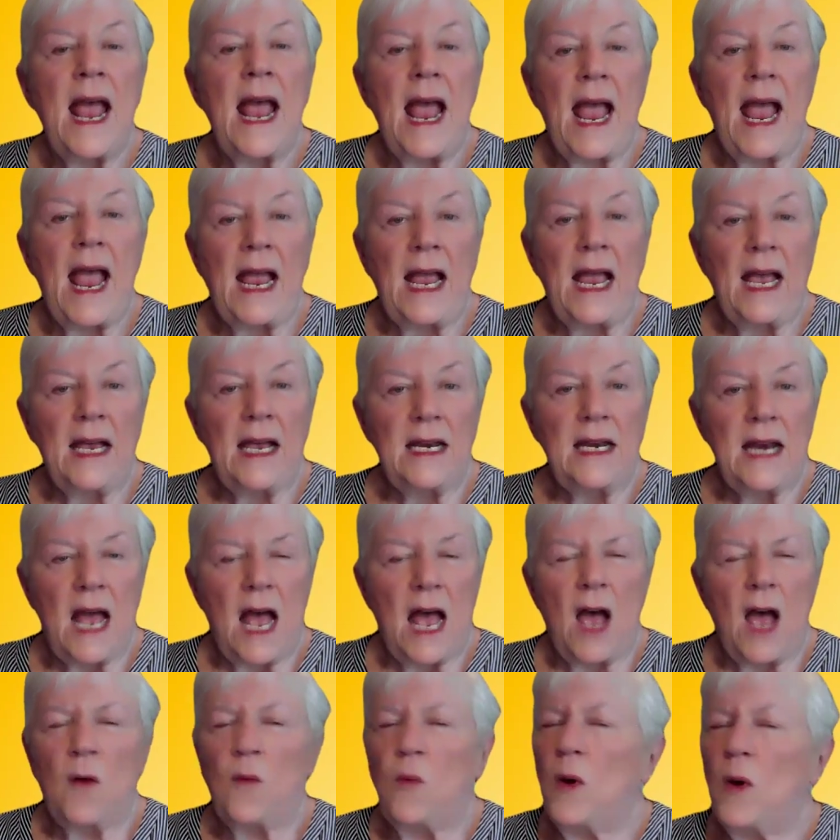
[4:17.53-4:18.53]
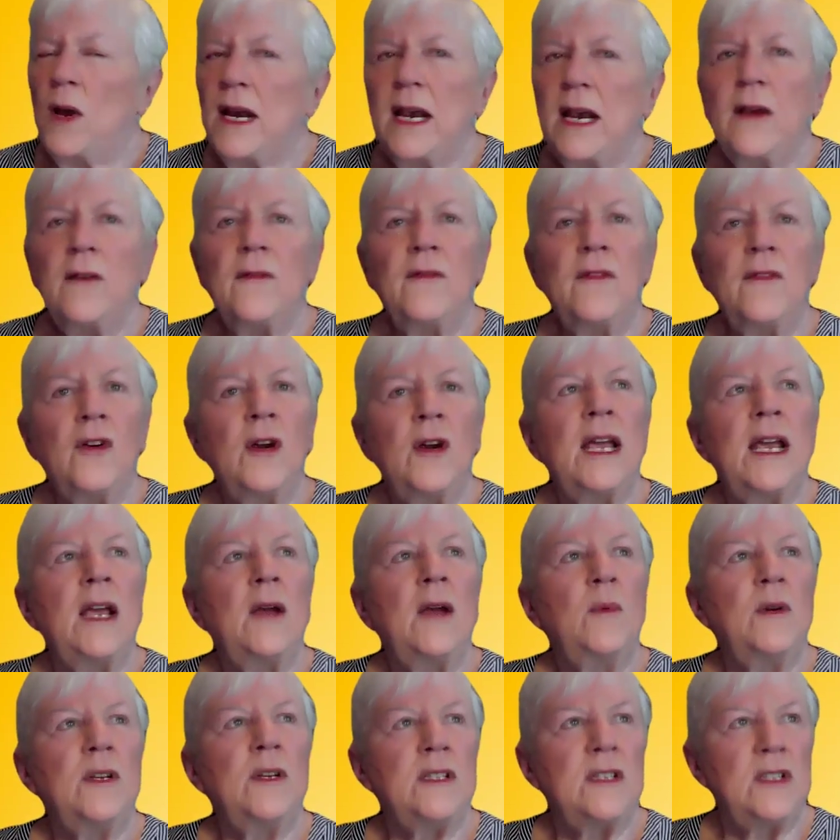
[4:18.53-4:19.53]
And whatever he
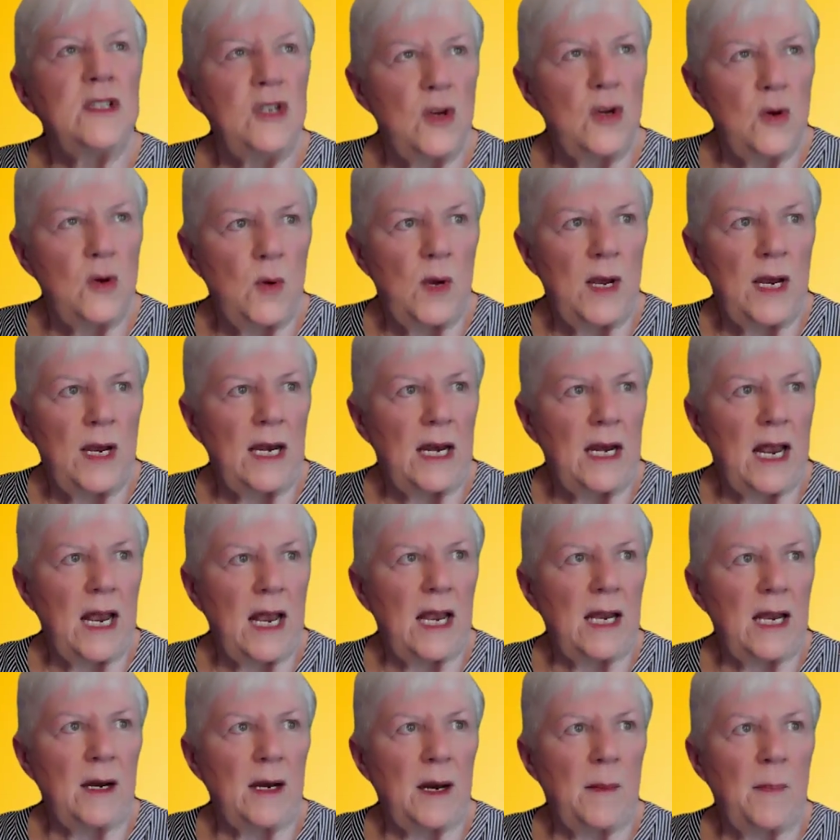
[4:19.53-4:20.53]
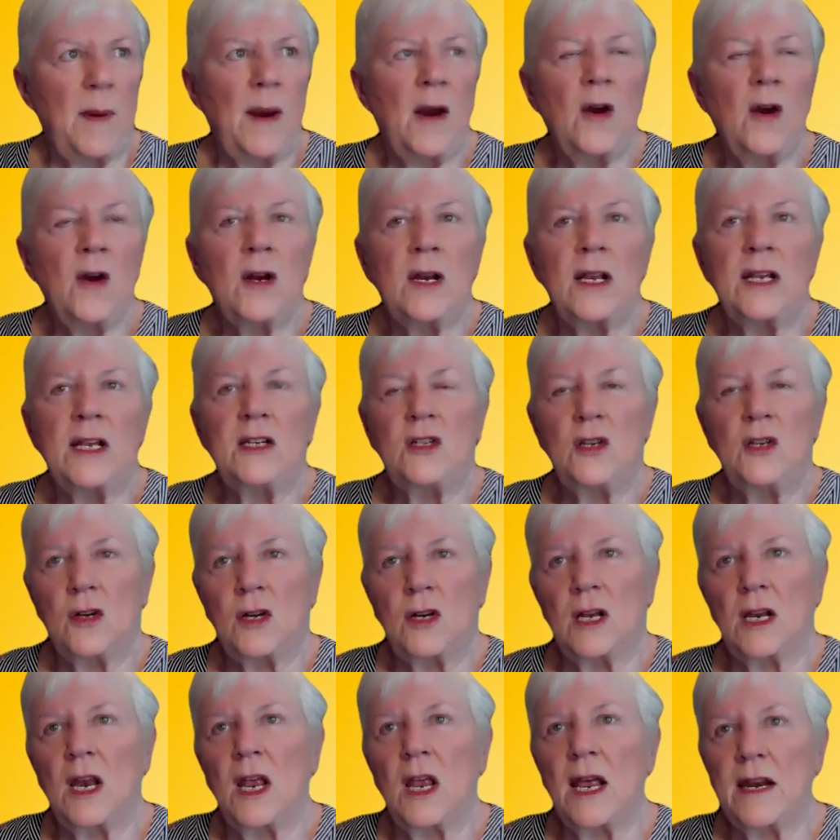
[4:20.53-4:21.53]
was doing, it apparently took
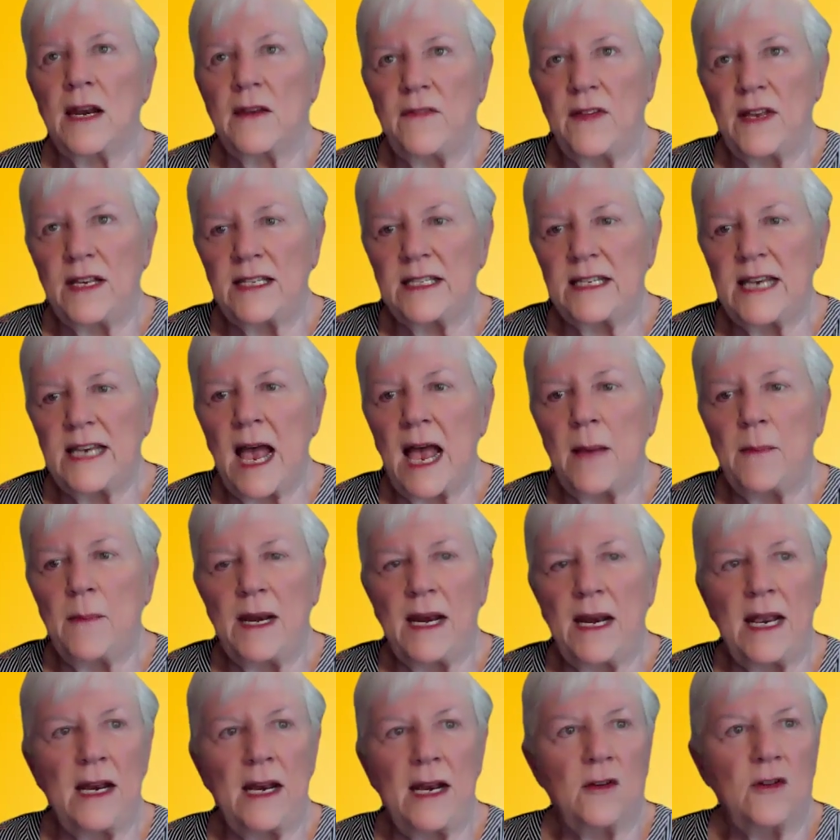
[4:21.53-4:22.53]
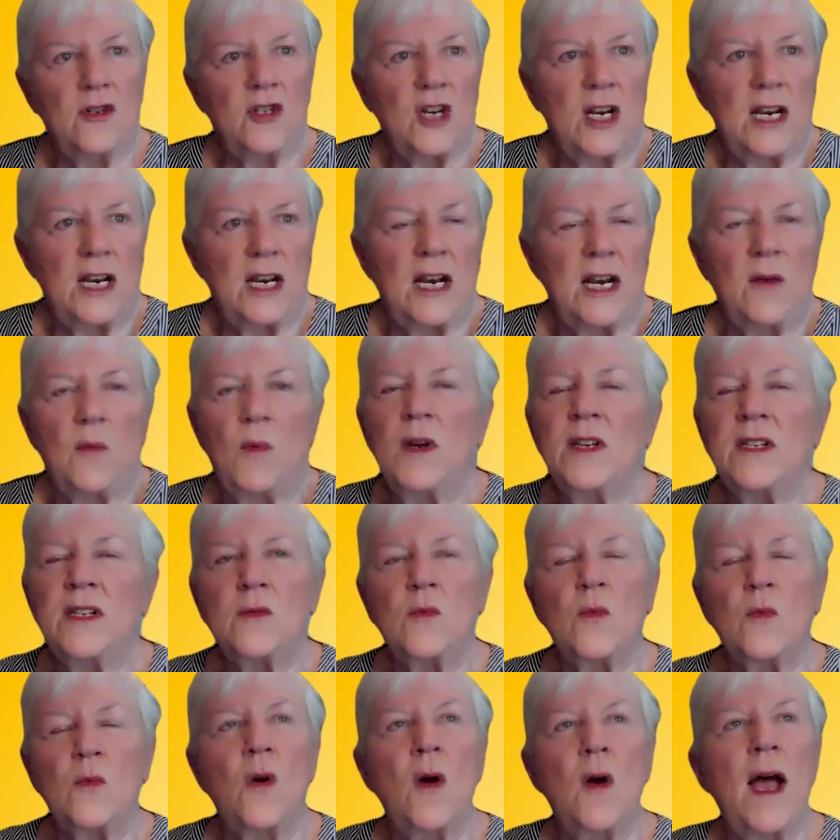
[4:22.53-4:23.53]
a lot of his time and energy, and he
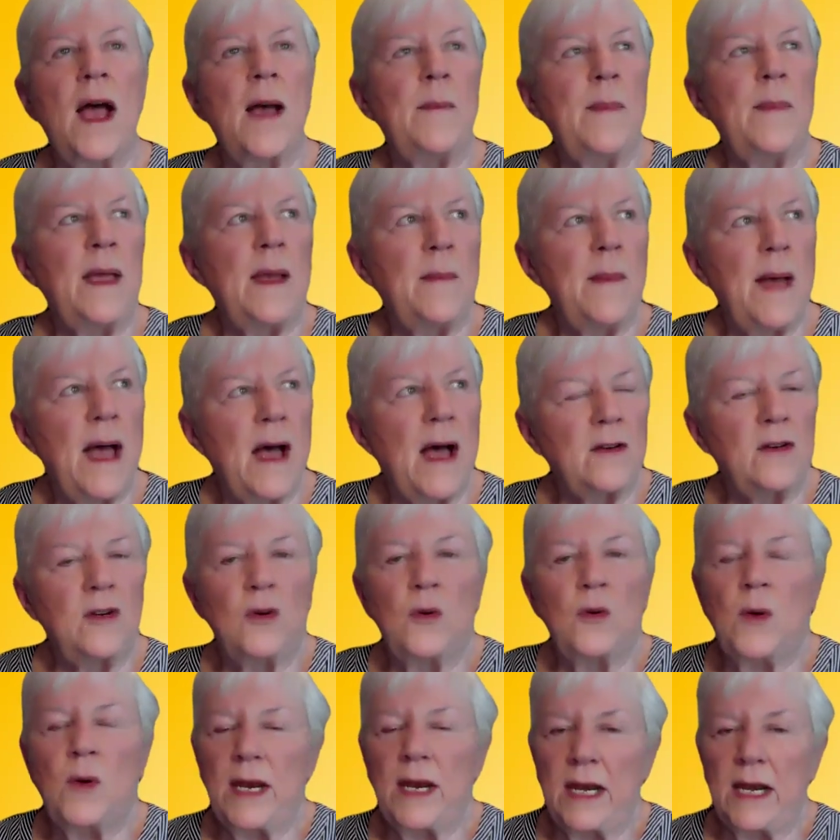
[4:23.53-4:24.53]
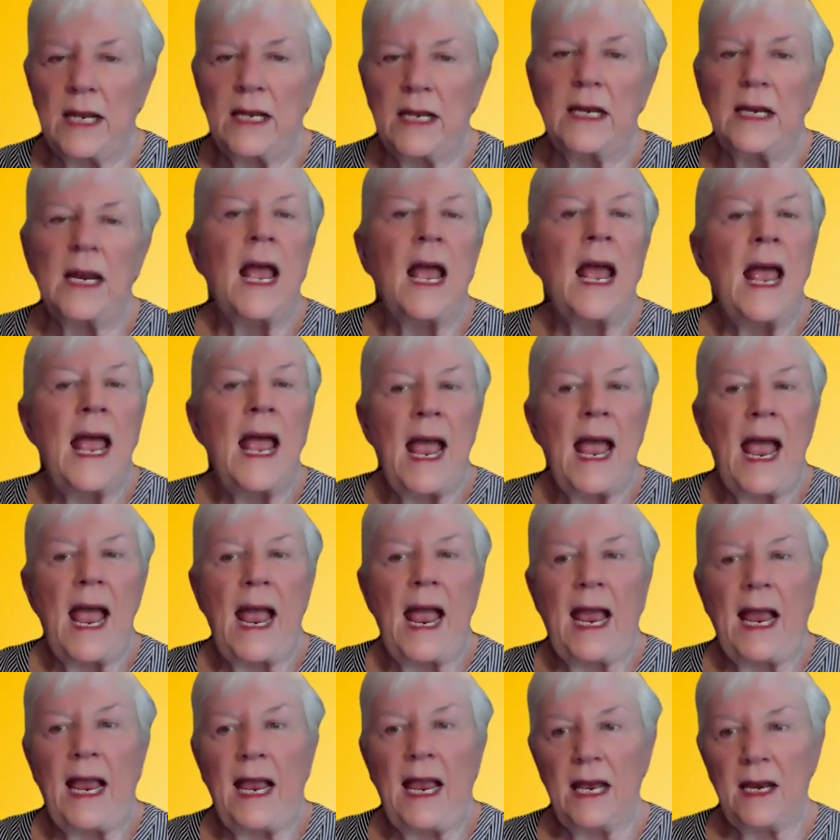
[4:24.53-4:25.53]
wasn't real happy about doing it.
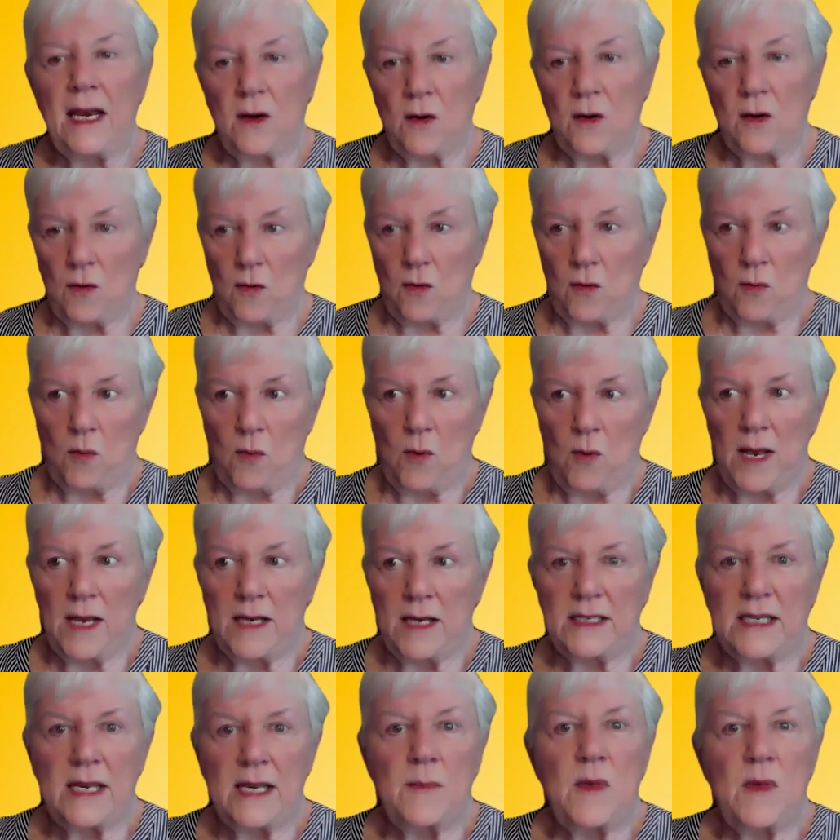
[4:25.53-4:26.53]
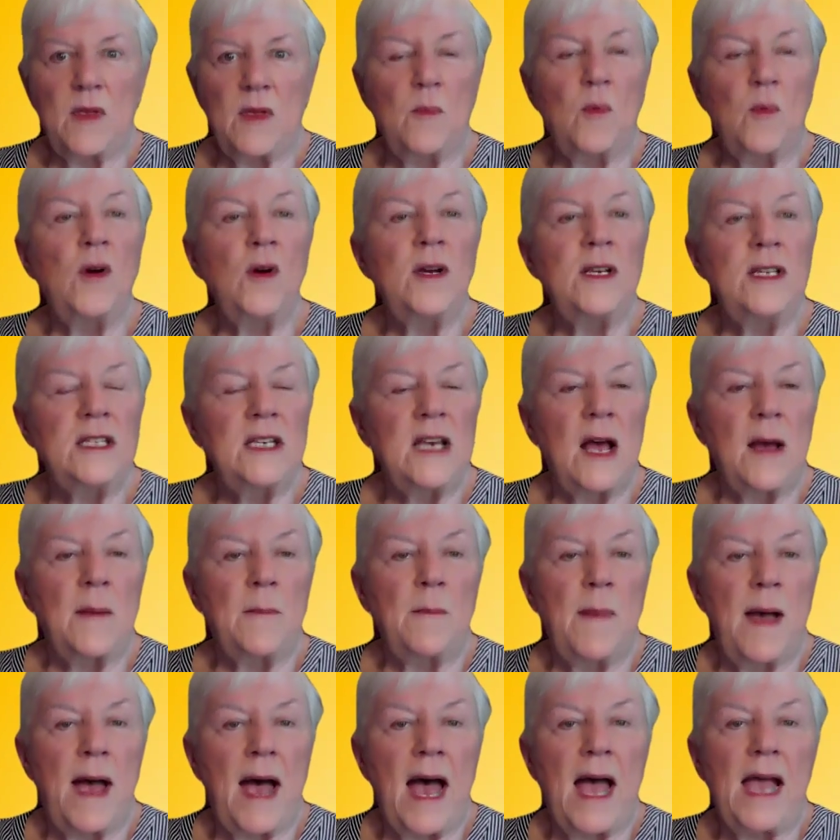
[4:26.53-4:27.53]
And when some of the boys
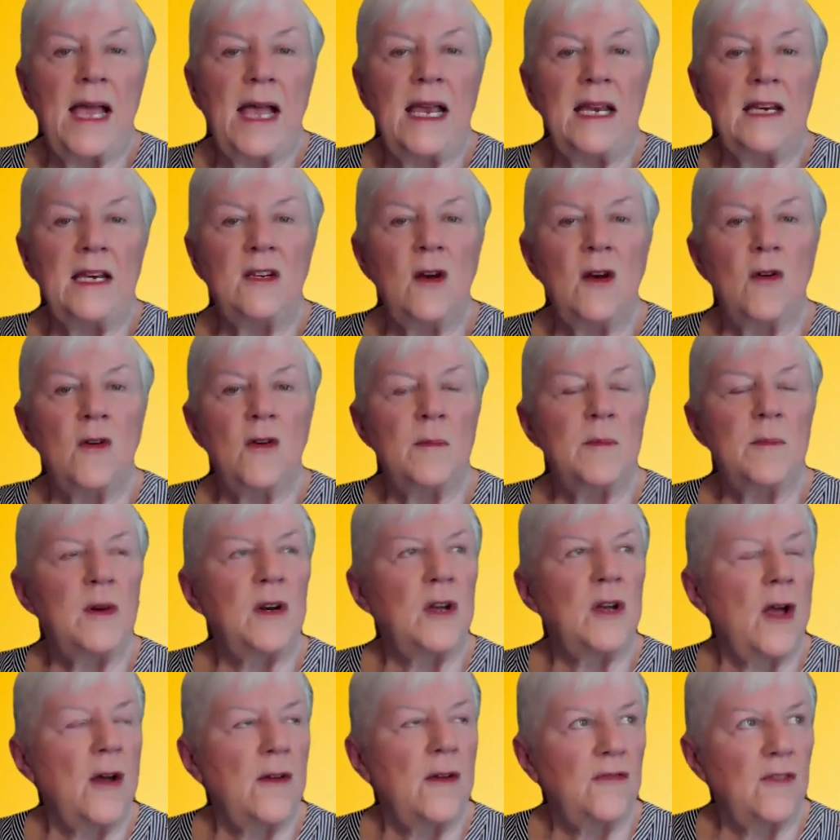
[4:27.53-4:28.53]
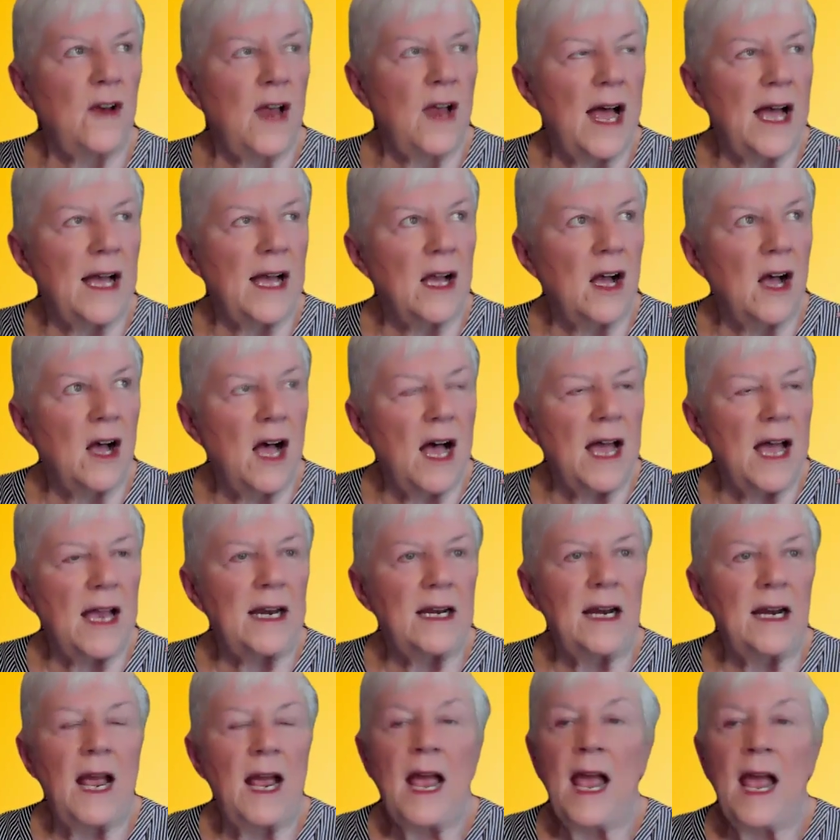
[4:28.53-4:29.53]
stopped by, he told them to go fly a kite.